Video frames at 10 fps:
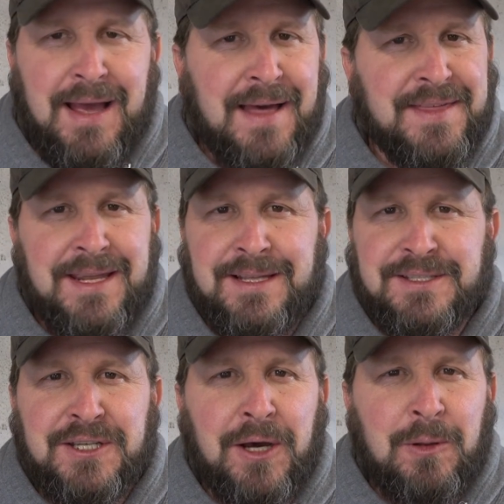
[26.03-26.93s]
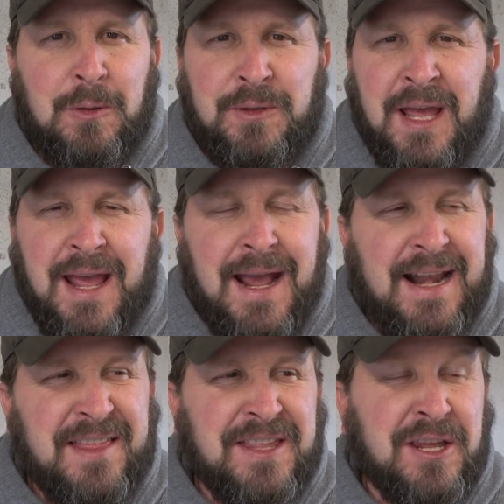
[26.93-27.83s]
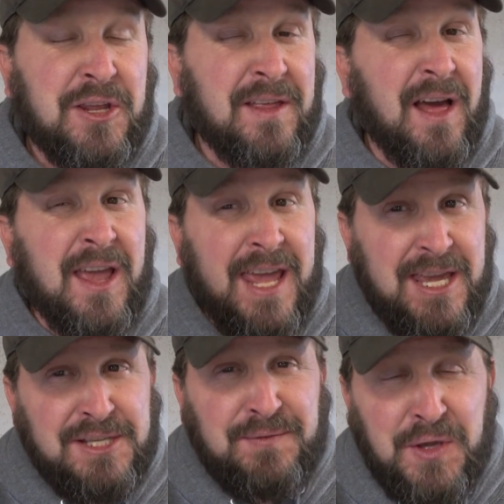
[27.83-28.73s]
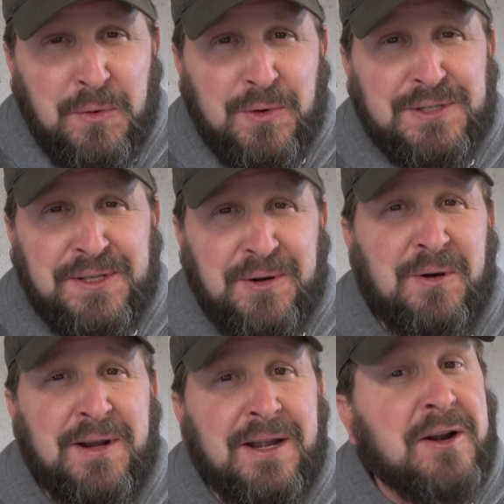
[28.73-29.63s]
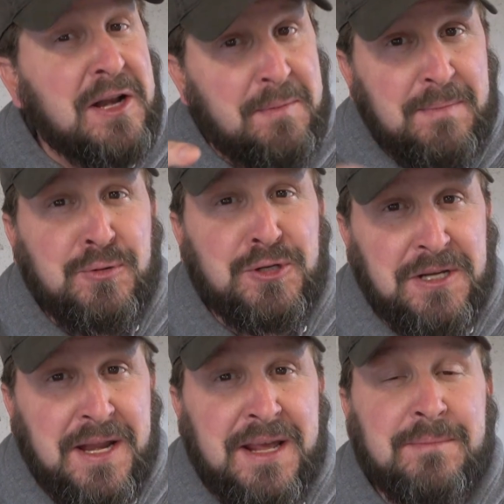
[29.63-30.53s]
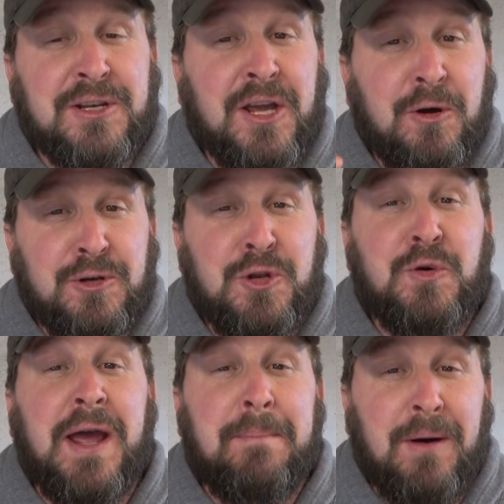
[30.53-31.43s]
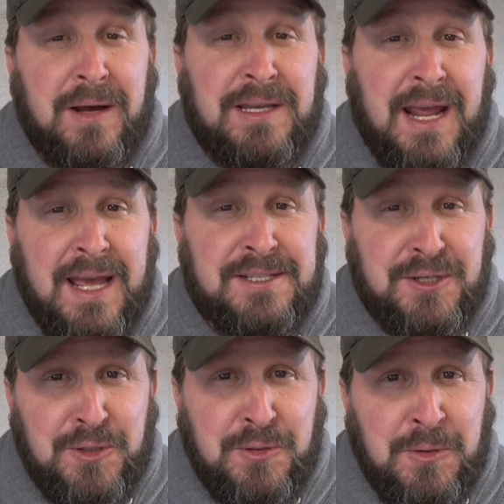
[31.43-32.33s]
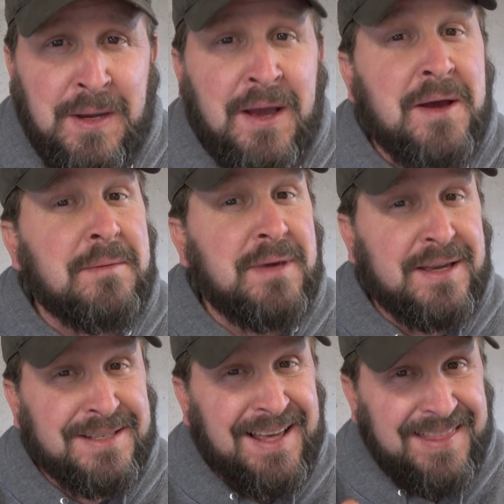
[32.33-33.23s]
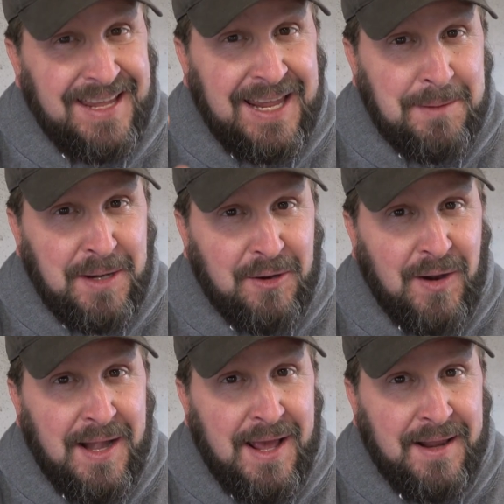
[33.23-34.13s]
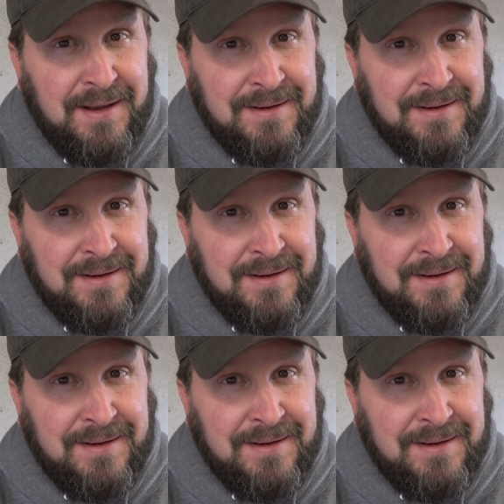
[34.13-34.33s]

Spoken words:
think it's gold, and I think his viewers that are on here need to be pushing him to go to do a podcast too, because I think he'd be great at it.